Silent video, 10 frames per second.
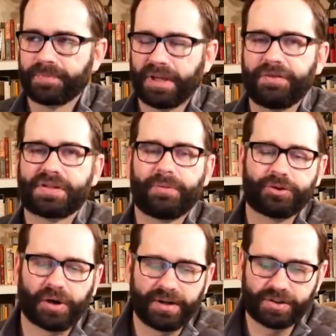If someone
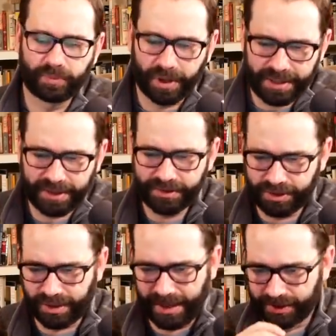tries to break into
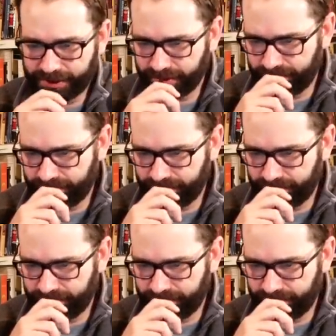your house